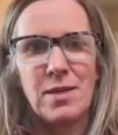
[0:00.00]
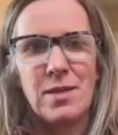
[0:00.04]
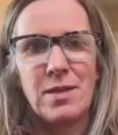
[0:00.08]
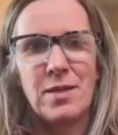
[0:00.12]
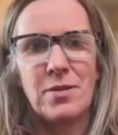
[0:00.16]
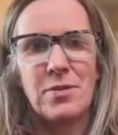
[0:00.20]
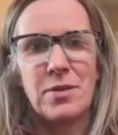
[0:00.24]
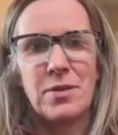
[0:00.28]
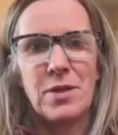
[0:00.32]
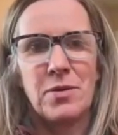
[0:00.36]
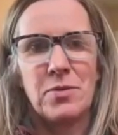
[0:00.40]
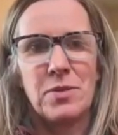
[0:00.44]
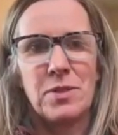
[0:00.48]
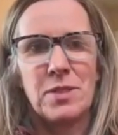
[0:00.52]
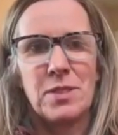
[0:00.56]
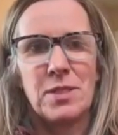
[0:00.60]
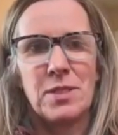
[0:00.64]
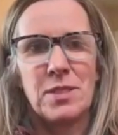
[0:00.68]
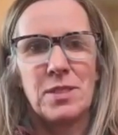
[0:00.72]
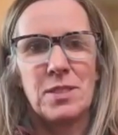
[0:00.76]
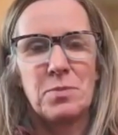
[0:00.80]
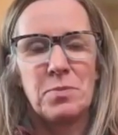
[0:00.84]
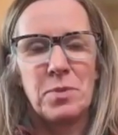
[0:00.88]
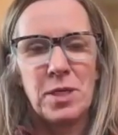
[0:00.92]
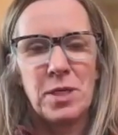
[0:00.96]
There was
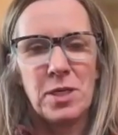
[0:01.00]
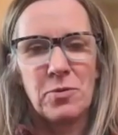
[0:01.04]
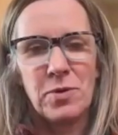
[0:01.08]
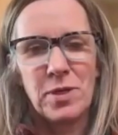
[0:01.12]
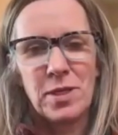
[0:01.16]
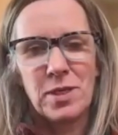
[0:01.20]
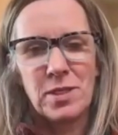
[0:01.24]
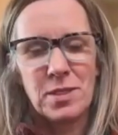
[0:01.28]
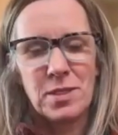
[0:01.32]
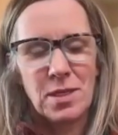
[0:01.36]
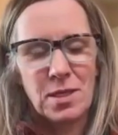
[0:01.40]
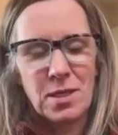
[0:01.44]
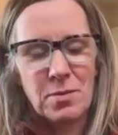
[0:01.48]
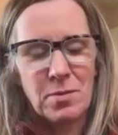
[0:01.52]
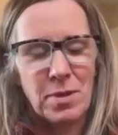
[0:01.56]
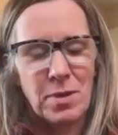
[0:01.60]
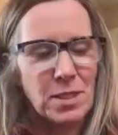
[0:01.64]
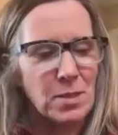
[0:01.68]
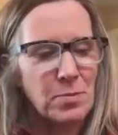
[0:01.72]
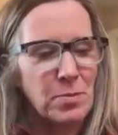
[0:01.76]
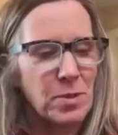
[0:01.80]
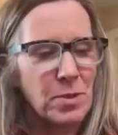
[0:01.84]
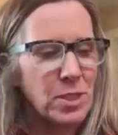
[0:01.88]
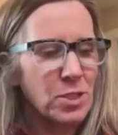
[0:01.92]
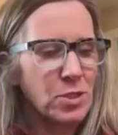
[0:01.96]
the spirit, we can talk about
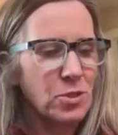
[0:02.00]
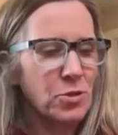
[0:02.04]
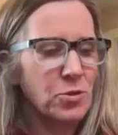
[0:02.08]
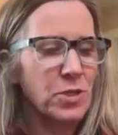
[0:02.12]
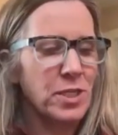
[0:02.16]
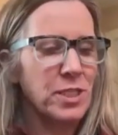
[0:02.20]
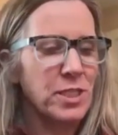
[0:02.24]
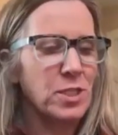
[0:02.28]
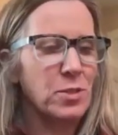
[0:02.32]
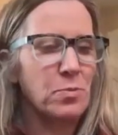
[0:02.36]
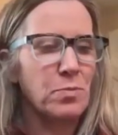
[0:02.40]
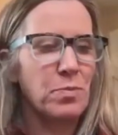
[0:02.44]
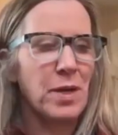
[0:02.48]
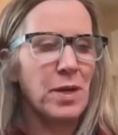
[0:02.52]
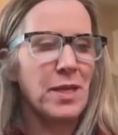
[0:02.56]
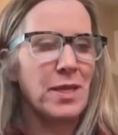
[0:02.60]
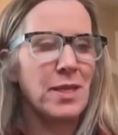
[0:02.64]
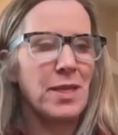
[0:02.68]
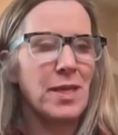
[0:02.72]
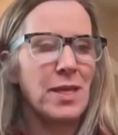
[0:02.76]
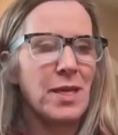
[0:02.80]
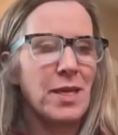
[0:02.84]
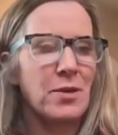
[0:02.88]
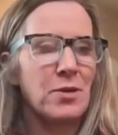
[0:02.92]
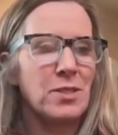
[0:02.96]
a spiritual creation,
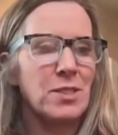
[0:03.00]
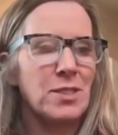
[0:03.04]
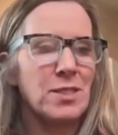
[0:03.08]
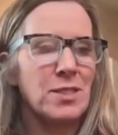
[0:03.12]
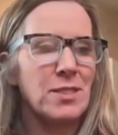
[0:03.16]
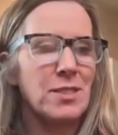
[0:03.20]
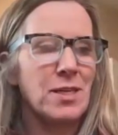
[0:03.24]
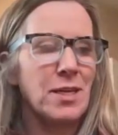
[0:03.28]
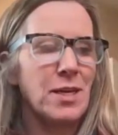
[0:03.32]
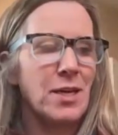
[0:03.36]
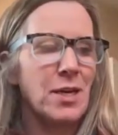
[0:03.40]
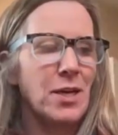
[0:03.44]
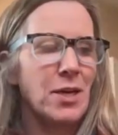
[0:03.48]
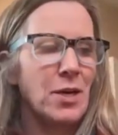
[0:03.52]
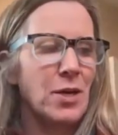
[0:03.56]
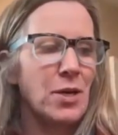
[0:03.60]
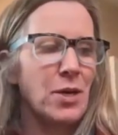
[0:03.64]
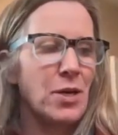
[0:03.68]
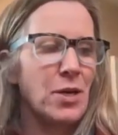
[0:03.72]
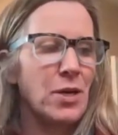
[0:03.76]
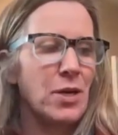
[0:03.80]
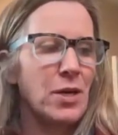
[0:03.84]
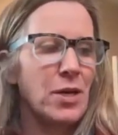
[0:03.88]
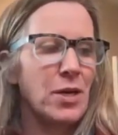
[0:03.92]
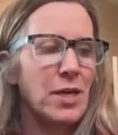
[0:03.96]
but
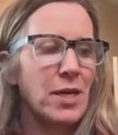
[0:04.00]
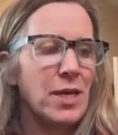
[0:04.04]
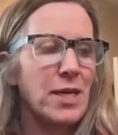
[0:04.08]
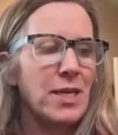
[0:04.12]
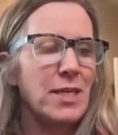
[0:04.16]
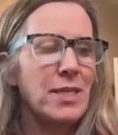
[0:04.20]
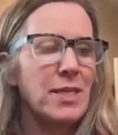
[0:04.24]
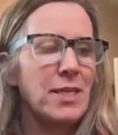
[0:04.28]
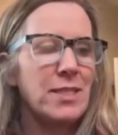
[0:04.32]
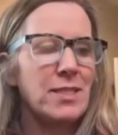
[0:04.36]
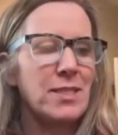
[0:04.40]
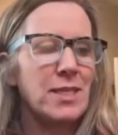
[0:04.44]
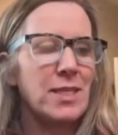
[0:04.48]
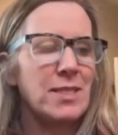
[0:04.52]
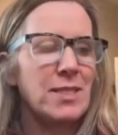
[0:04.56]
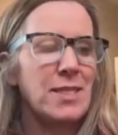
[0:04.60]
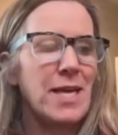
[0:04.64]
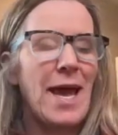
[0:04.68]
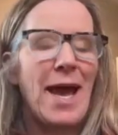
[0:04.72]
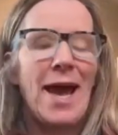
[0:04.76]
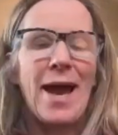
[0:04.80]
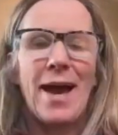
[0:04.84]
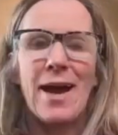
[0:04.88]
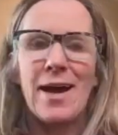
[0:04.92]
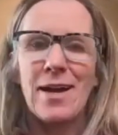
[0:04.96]
he needs us
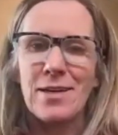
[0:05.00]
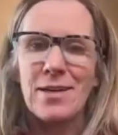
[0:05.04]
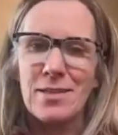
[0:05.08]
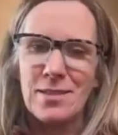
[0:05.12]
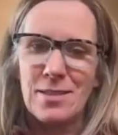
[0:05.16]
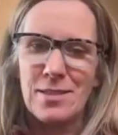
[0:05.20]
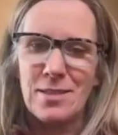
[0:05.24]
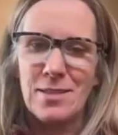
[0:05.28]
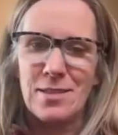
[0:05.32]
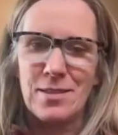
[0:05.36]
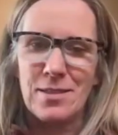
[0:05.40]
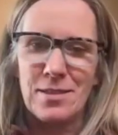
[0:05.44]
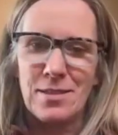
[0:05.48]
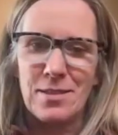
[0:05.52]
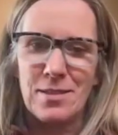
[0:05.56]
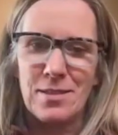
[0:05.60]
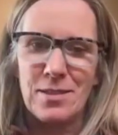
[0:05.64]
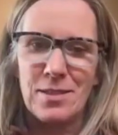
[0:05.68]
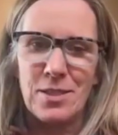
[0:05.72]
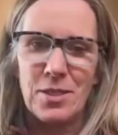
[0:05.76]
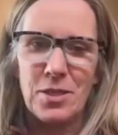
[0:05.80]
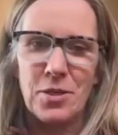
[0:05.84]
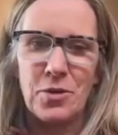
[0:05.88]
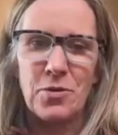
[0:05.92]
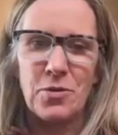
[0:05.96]
to act,
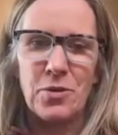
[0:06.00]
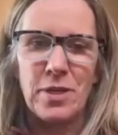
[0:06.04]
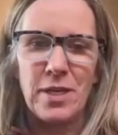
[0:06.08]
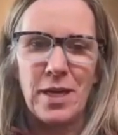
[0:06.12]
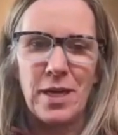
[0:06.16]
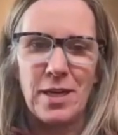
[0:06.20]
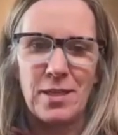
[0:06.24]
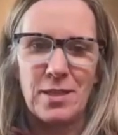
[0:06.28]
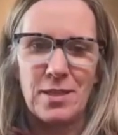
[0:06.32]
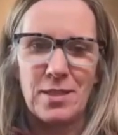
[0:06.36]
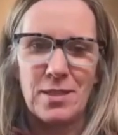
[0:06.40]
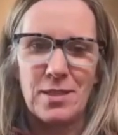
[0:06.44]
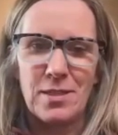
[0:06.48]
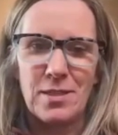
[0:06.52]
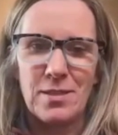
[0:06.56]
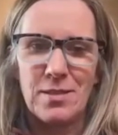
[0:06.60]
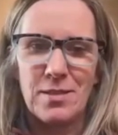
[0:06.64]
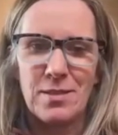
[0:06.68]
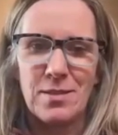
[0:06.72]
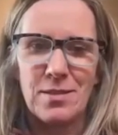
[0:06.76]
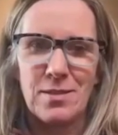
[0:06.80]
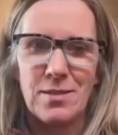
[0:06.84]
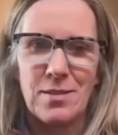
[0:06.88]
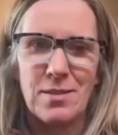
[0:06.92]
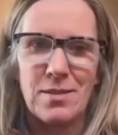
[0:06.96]
to create,
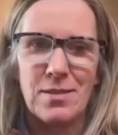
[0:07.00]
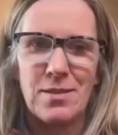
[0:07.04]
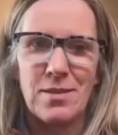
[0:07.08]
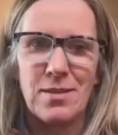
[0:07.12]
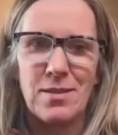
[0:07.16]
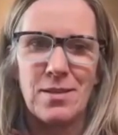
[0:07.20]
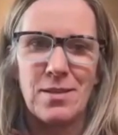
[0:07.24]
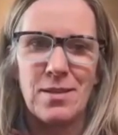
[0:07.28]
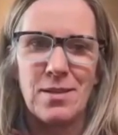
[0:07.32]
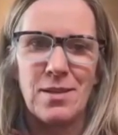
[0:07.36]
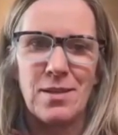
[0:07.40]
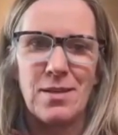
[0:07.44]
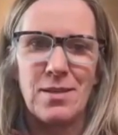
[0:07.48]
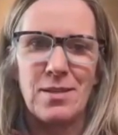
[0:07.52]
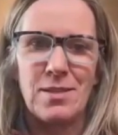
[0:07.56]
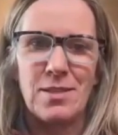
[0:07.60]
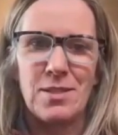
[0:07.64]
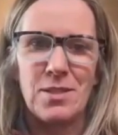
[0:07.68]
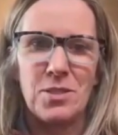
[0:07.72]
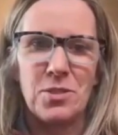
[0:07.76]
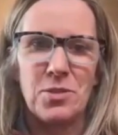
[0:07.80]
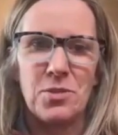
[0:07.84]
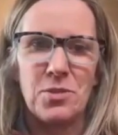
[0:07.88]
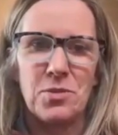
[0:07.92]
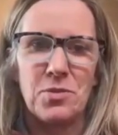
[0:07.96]

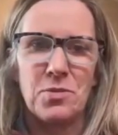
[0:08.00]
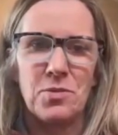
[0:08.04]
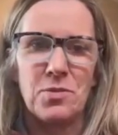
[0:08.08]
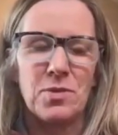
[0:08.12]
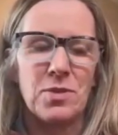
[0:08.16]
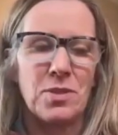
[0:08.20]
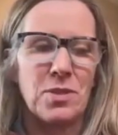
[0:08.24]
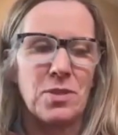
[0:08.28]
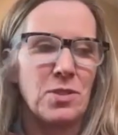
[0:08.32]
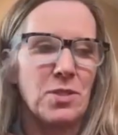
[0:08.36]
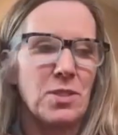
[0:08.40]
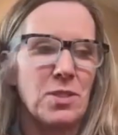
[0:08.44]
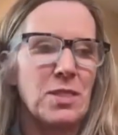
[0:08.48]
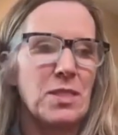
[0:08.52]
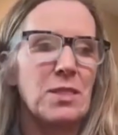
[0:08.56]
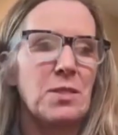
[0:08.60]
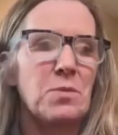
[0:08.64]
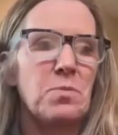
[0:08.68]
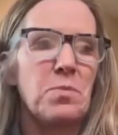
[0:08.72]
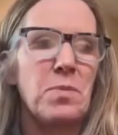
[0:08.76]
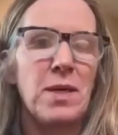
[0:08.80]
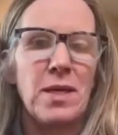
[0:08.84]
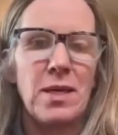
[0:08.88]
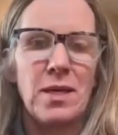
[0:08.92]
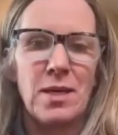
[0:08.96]
and to
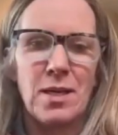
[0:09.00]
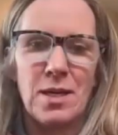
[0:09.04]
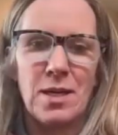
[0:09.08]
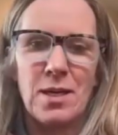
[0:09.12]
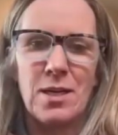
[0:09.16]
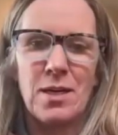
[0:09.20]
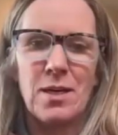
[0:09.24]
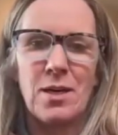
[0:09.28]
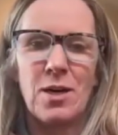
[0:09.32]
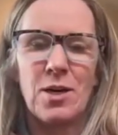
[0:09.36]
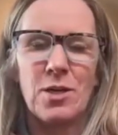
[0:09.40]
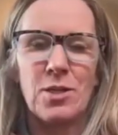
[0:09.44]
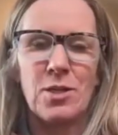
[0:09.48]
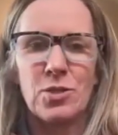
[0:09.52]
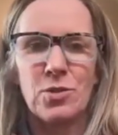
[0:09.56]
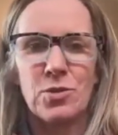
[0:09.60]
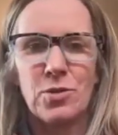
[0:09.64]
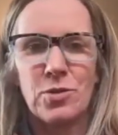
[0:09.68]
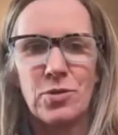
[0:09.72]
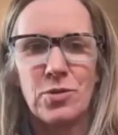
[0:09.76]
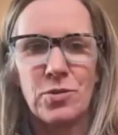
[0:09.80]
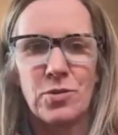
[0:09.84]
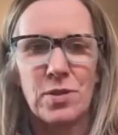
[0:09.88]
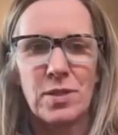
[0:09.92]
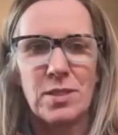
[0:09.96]
speak our
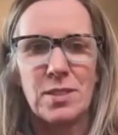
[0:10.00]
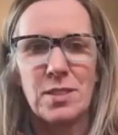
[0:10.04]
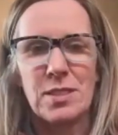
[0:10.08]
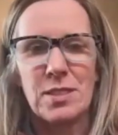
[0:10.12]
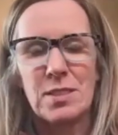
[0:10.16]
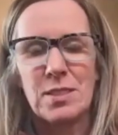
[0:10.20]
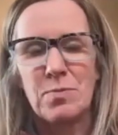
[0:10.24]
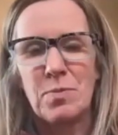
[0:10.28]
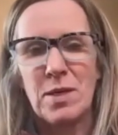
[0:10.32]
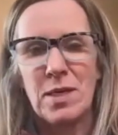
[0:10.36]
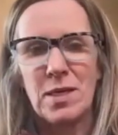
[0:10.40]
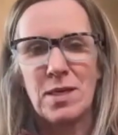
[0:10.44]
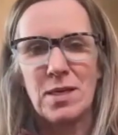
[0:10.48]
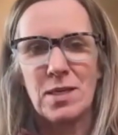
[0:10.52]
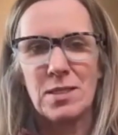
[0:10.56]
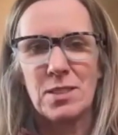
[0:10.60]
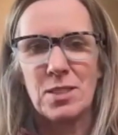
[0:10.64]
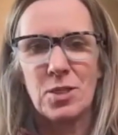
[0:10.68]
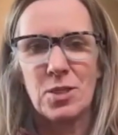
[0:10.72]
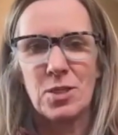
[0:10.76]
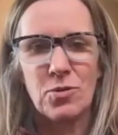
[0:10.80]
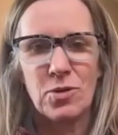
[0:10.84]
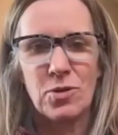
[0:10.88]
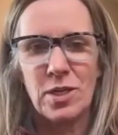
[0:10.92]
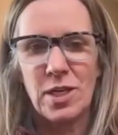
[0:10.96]
truth and to speak
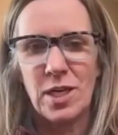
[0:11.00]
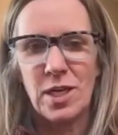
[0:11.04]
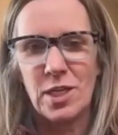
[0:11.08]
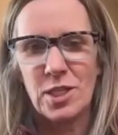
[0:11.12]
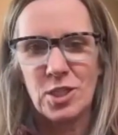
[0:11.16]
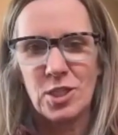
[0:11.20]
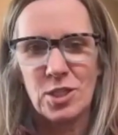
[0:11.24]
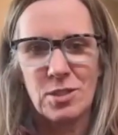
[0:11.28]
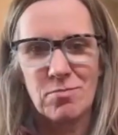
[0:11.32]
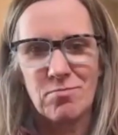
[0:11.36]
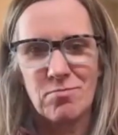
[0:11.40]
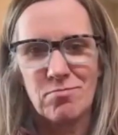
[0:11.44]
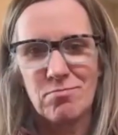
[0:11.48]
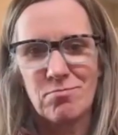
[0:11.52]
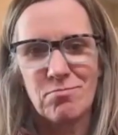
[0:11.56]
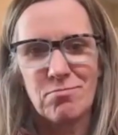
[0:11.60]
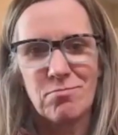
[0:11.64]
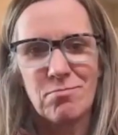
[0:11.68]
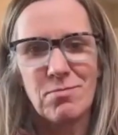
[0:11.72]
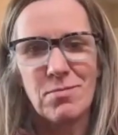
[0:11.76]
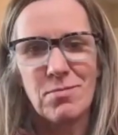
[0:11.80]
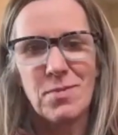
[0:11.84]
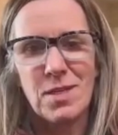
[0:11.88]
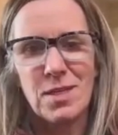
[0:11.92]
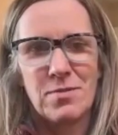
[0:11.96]
into creation
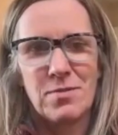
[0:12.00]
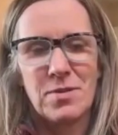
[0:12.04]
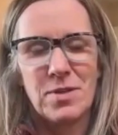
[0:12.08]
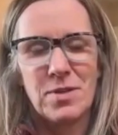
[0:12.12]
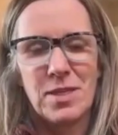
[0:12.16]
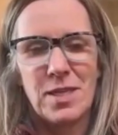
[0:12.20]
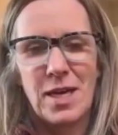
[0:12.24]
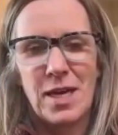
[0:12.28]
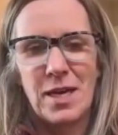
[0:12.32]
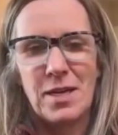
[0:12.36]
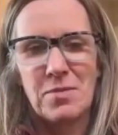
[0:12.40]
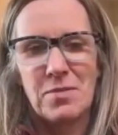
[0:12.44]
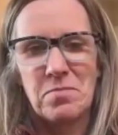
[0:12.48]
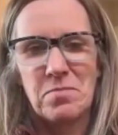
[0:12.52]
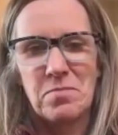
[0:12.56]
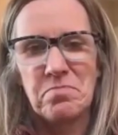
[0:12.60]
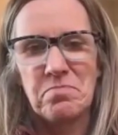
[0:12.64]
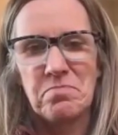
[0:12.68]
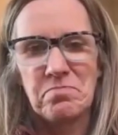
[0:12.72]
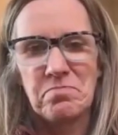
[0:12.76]
with that.